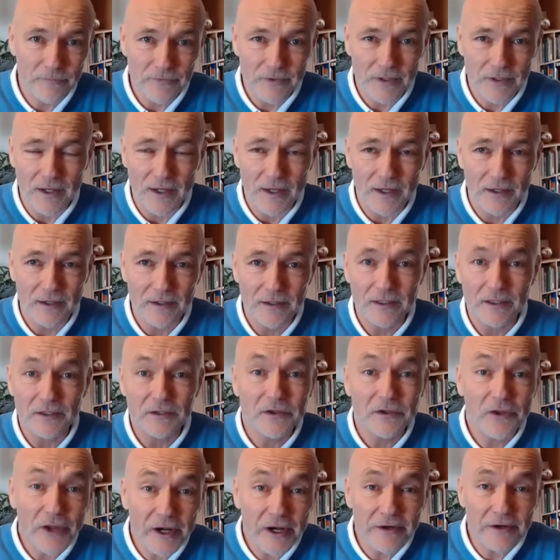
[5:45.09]
in
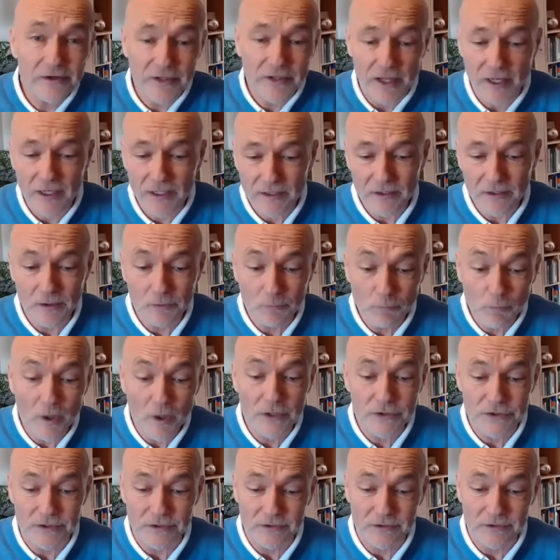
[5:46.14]
their day, it
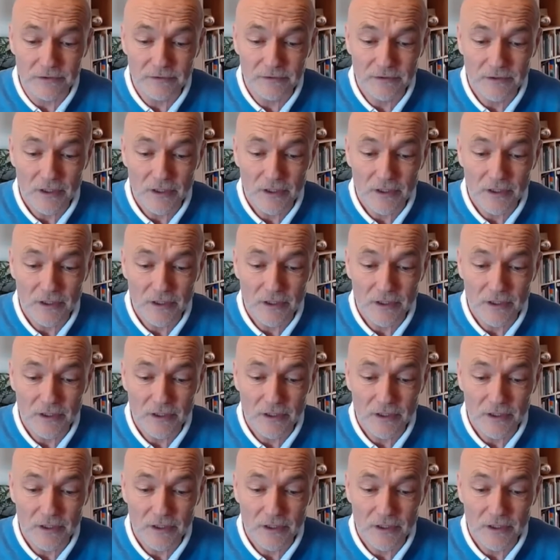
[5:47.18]
wasn't.